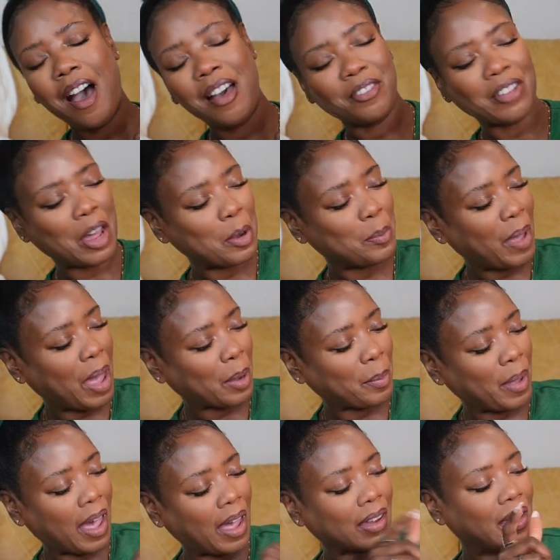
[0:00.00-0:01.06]
I've got a
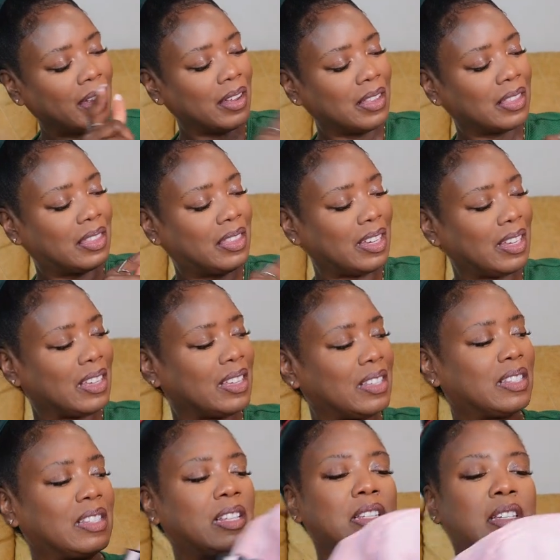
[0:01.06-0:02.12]
backpack.
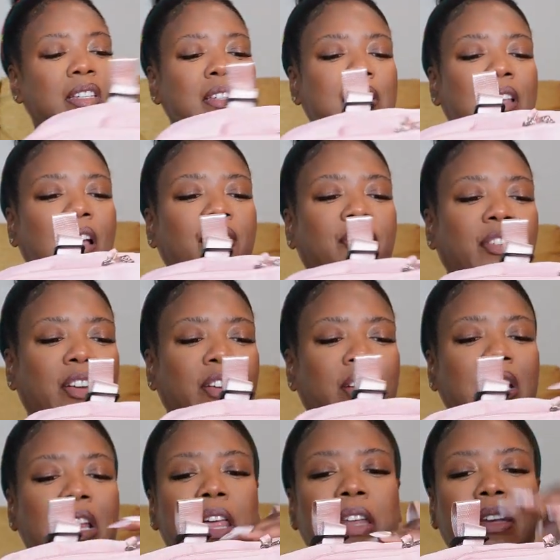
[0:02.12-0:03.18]
This is a very
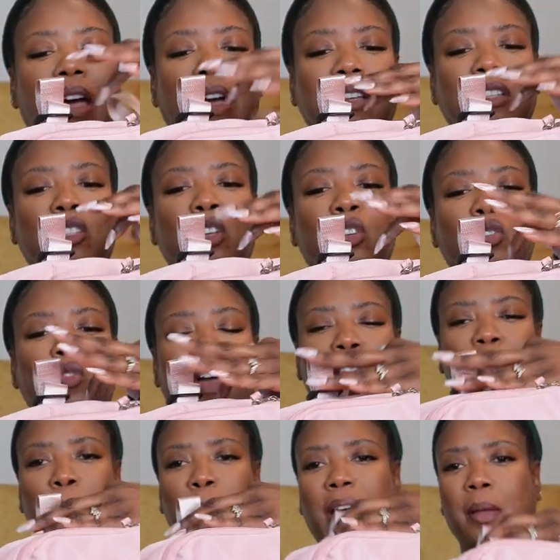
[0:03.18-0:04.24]
nice travel
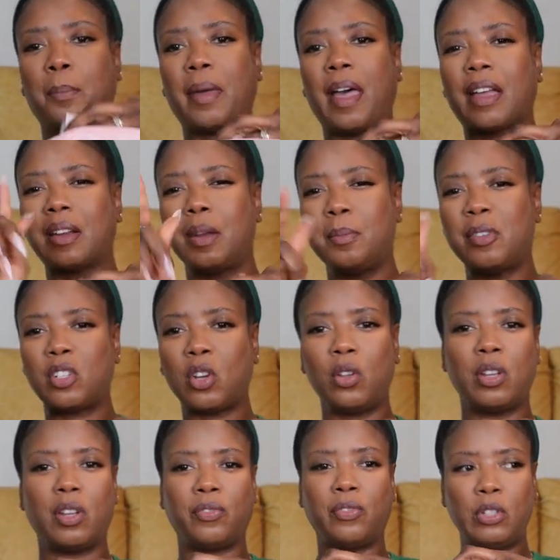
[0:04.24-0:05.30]
backpack. Let me show you
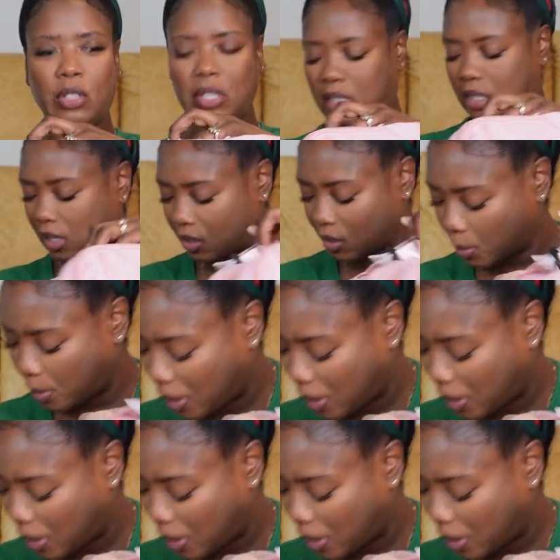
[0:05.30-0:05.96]
a few details